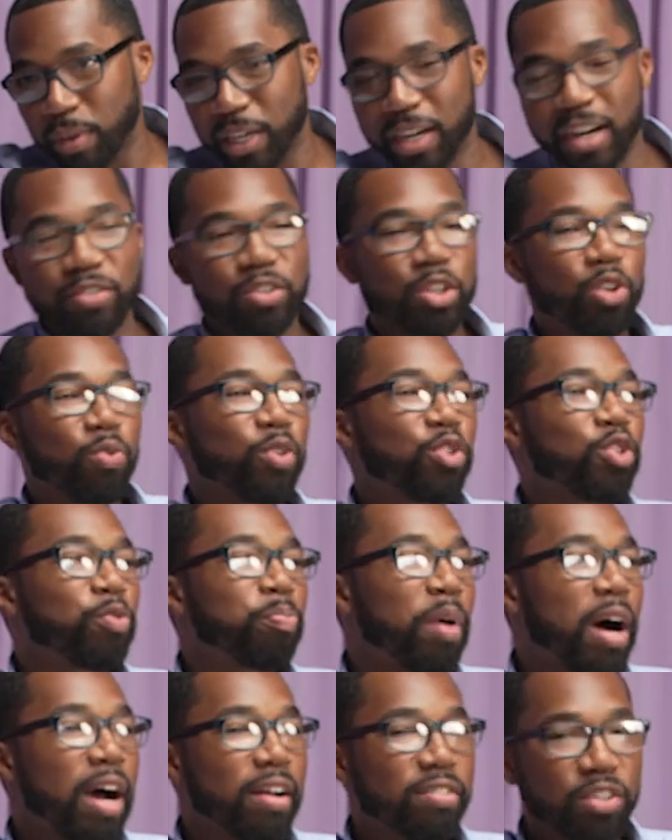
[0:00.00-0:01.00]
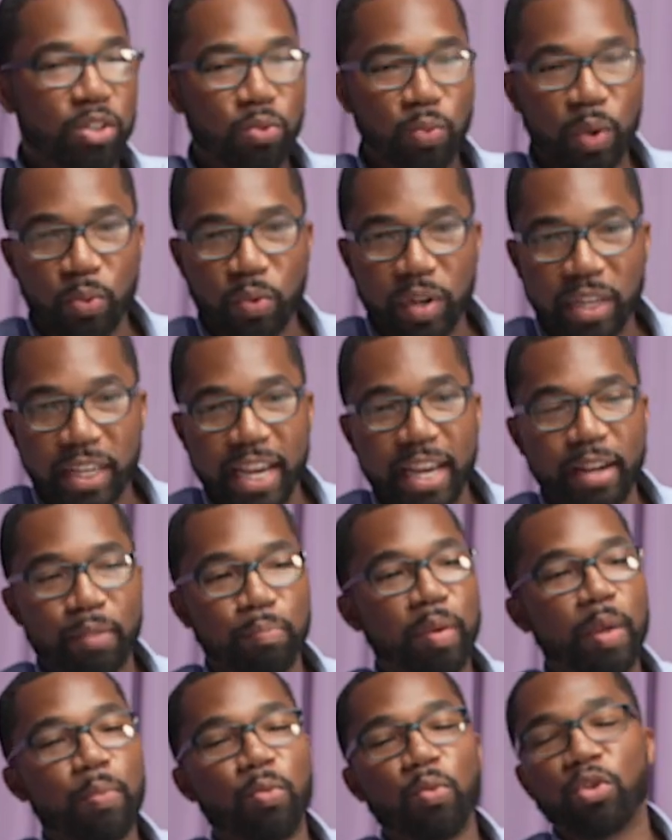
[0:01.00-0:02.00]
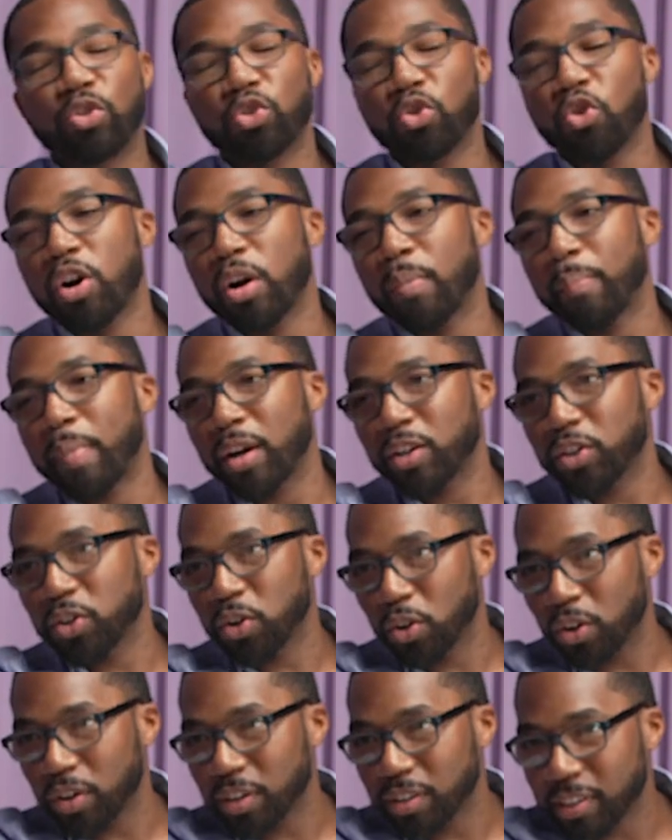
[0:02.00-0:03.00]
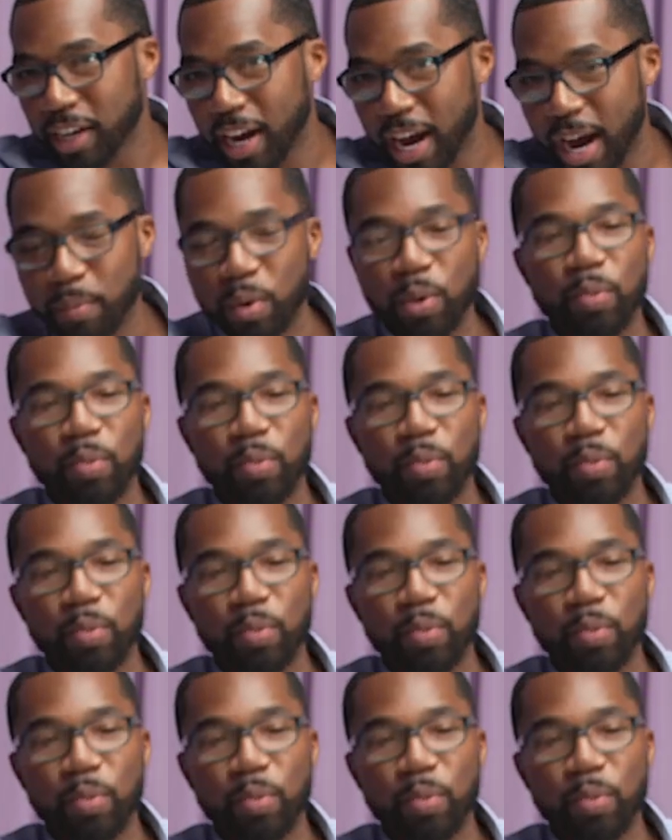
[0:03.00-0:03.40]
Because of the response that we would get, and people would talk about you all the time.